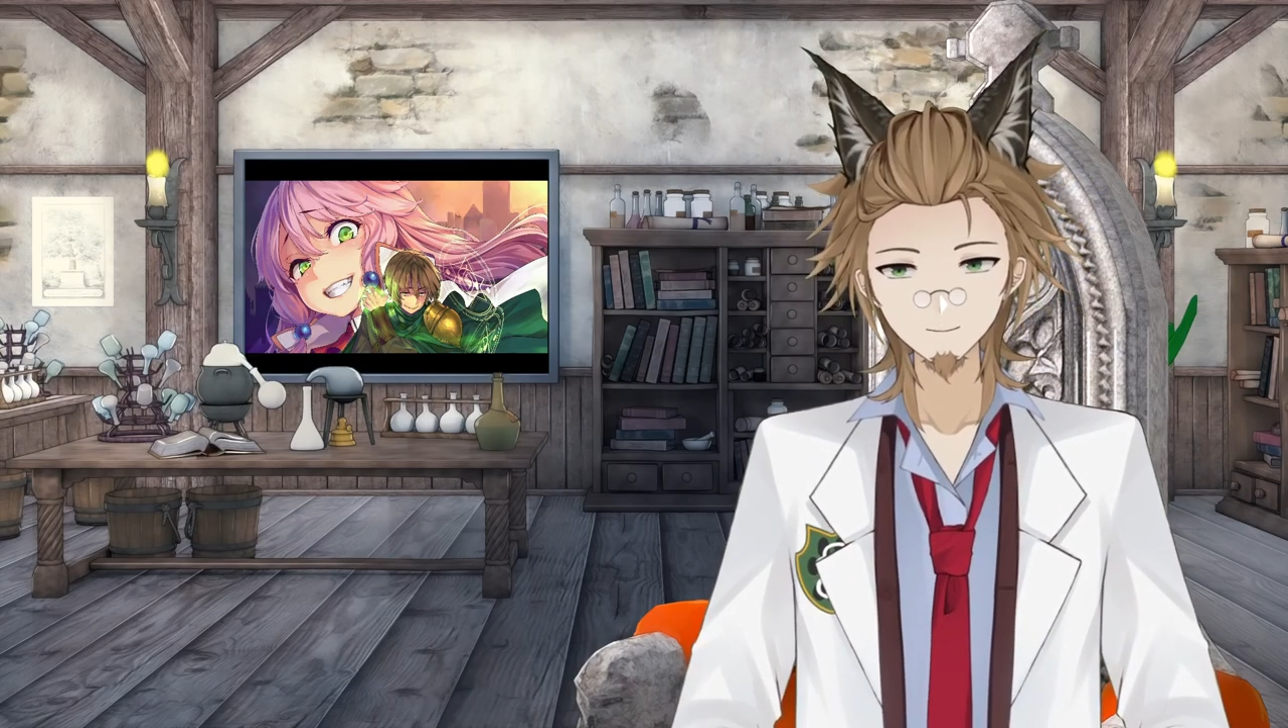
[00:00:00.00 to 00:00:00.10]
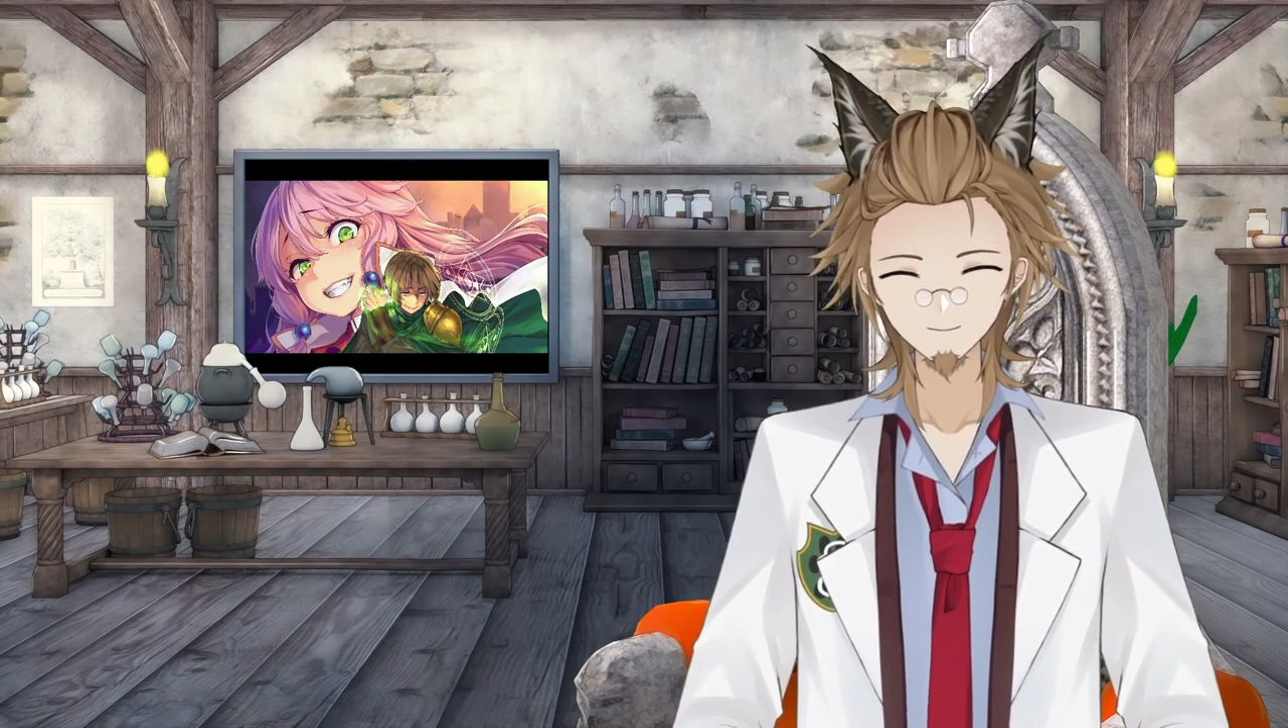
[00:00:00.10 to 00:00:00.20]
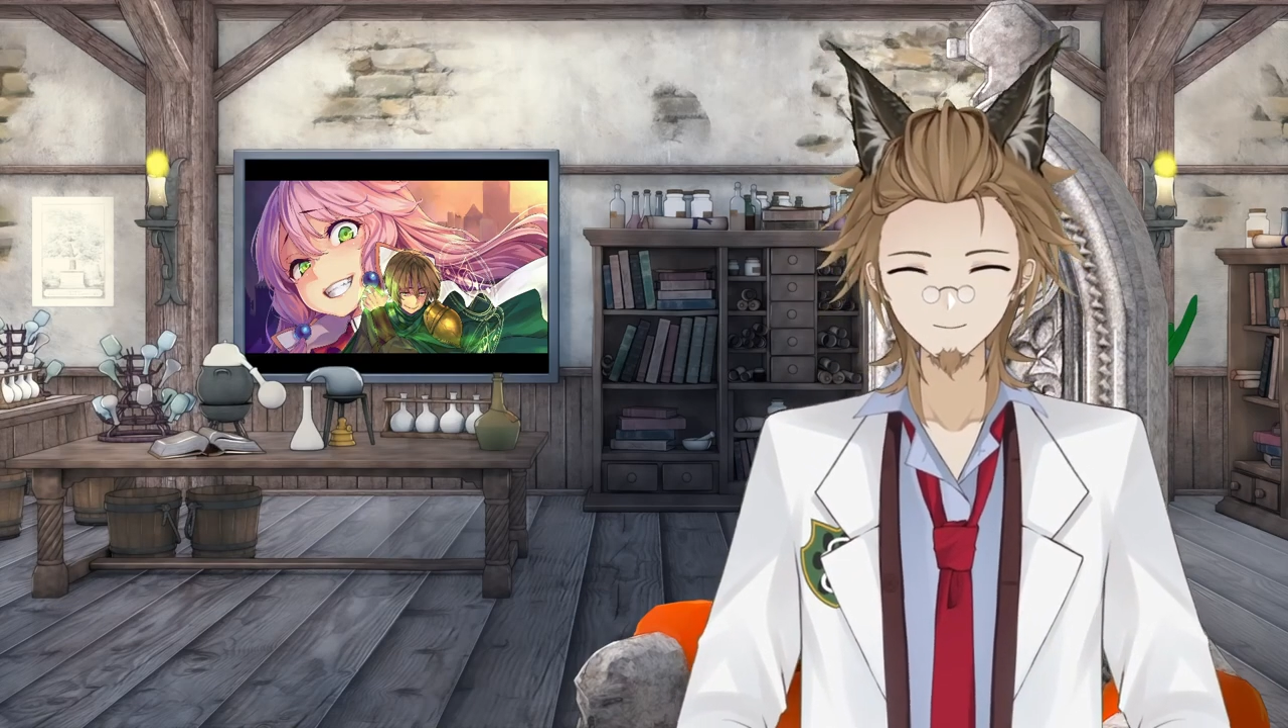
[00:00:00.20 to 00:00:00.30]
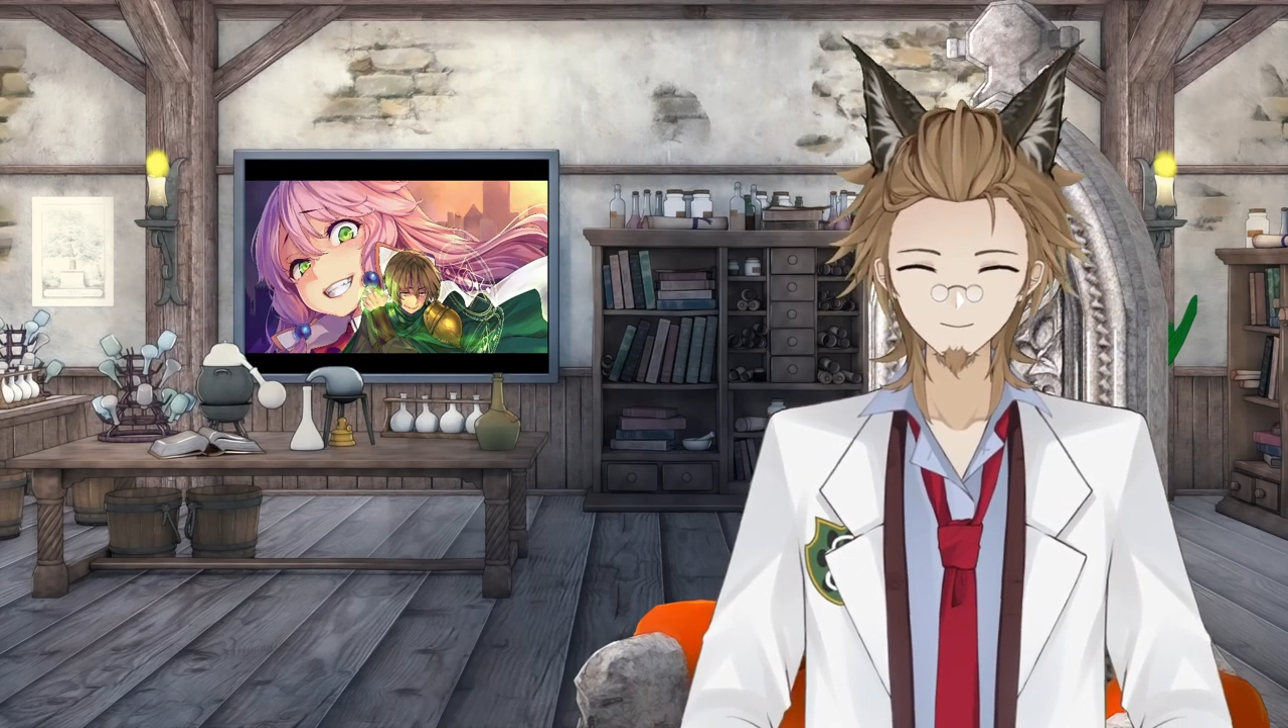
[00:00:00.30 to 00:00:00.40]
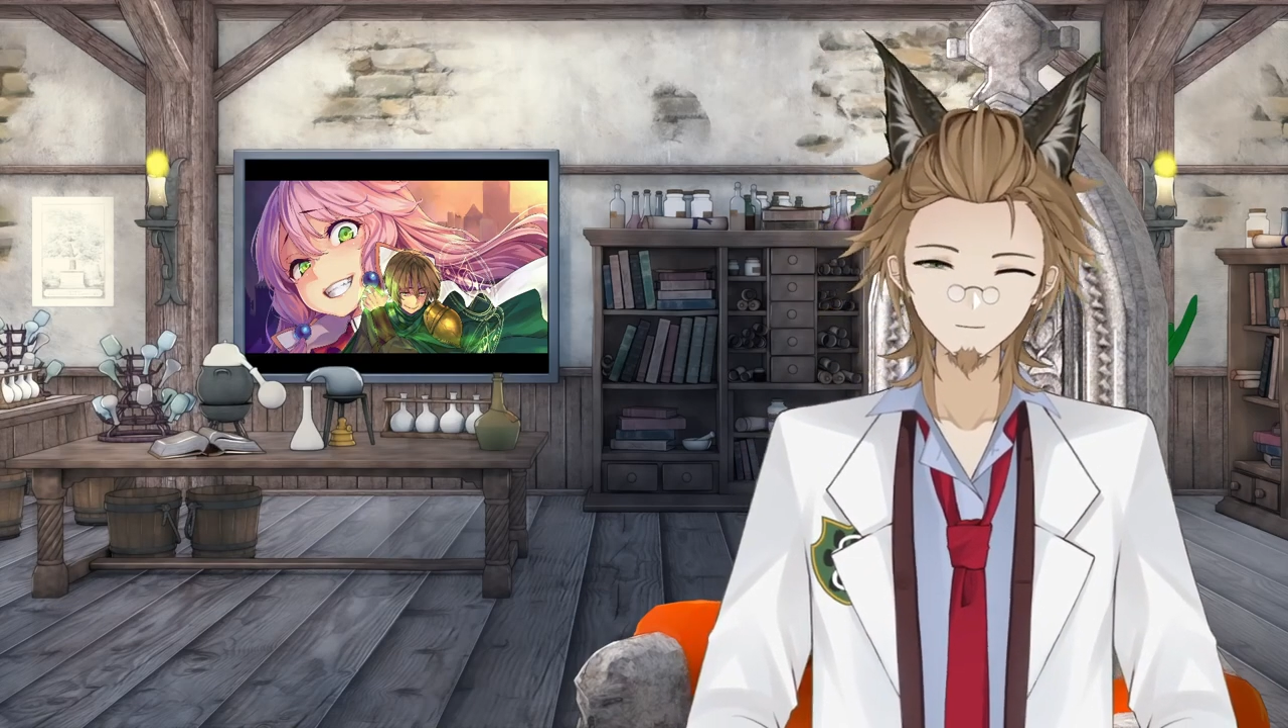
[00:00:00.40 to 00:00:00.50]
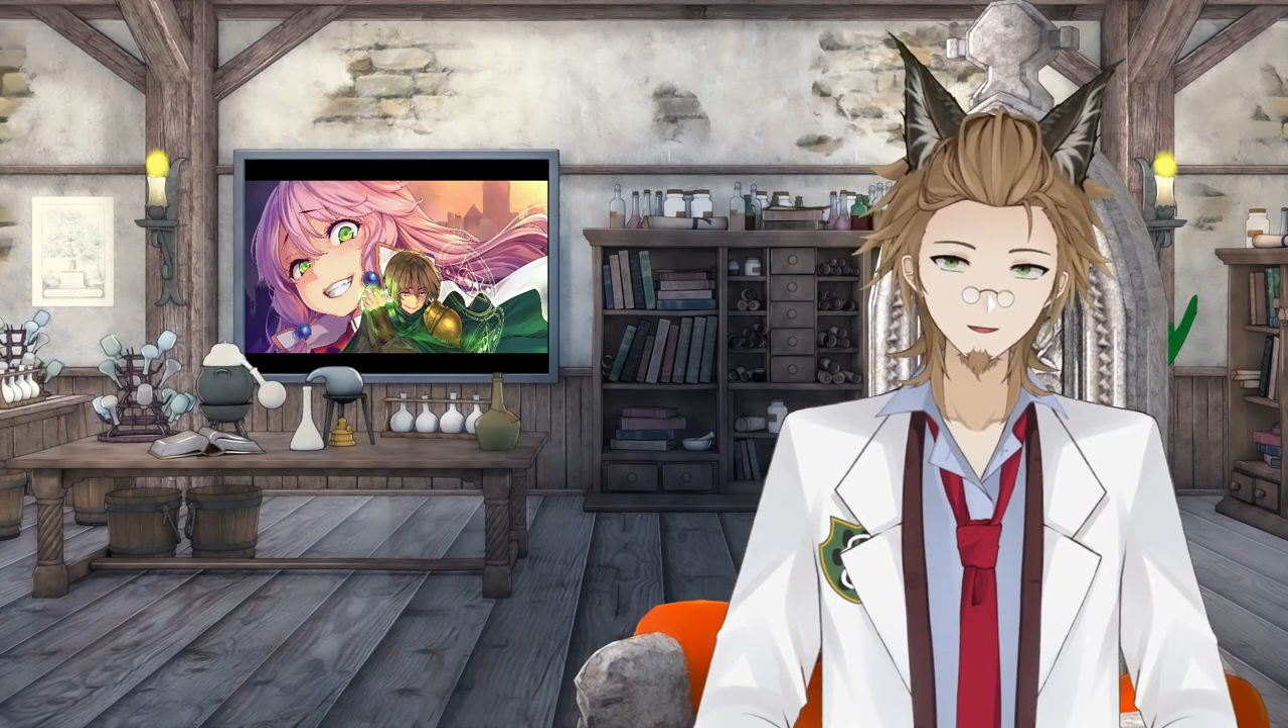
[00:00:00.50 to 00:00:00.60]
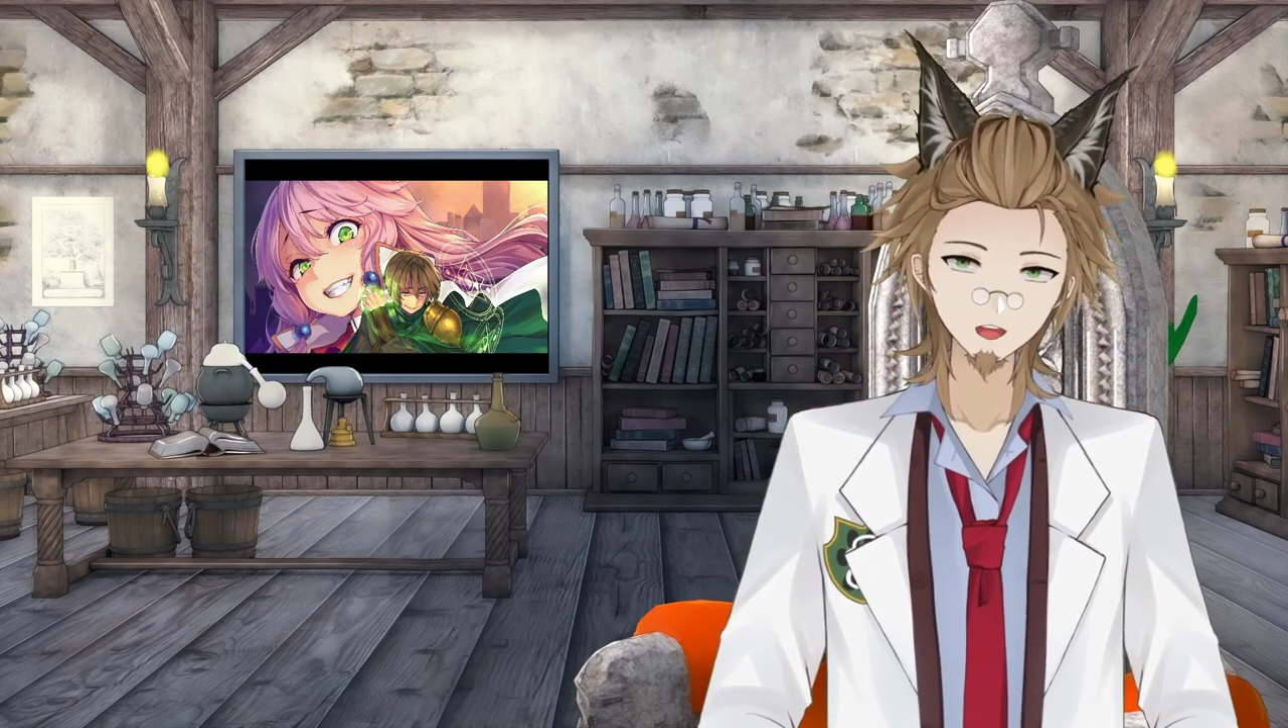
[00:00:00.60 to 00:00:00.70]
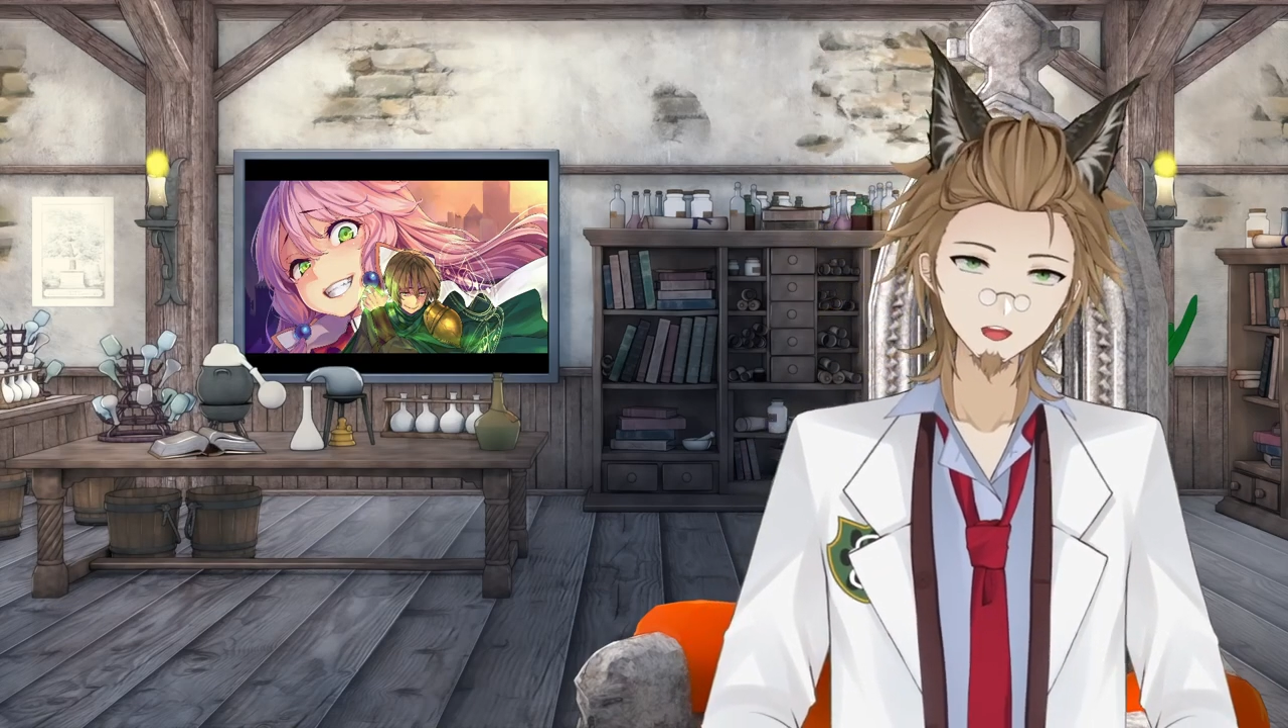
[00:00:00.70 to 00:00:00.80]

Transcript: There's a lot